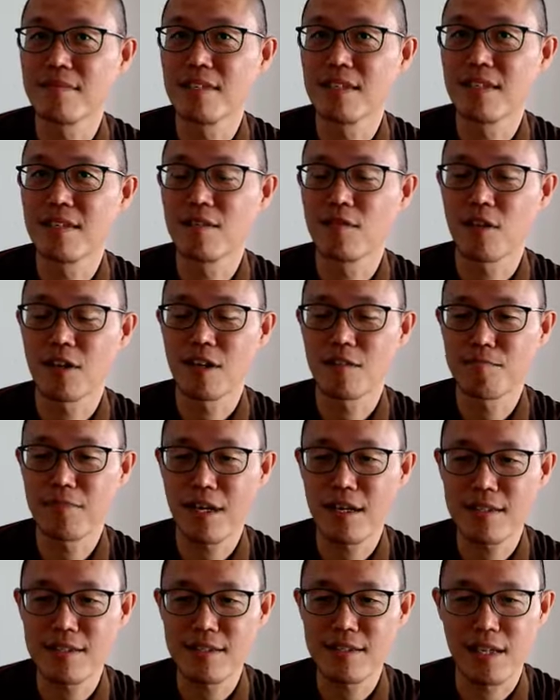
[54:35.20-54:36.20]
For the
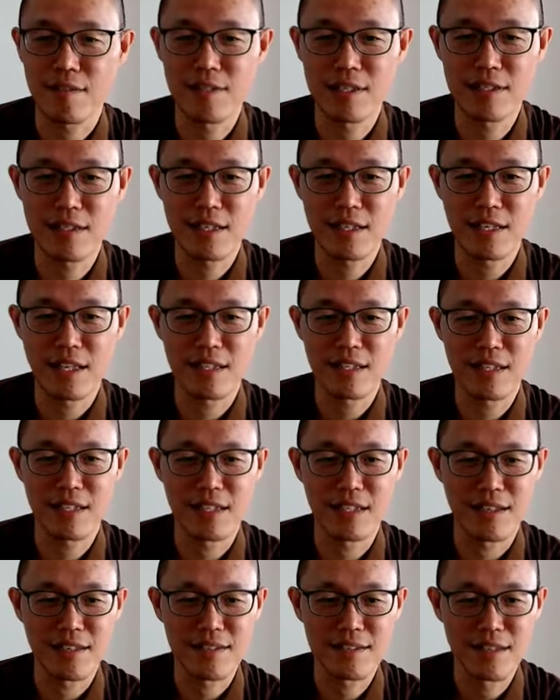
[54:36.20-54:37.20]
past 17, 18
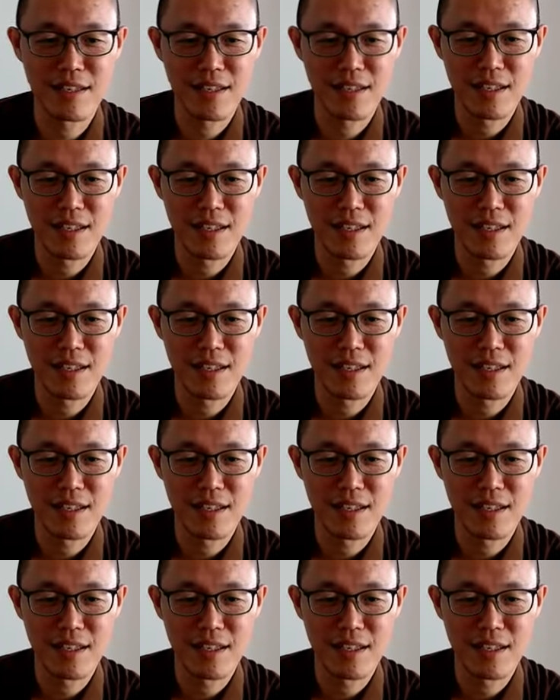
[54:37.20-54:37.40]
years,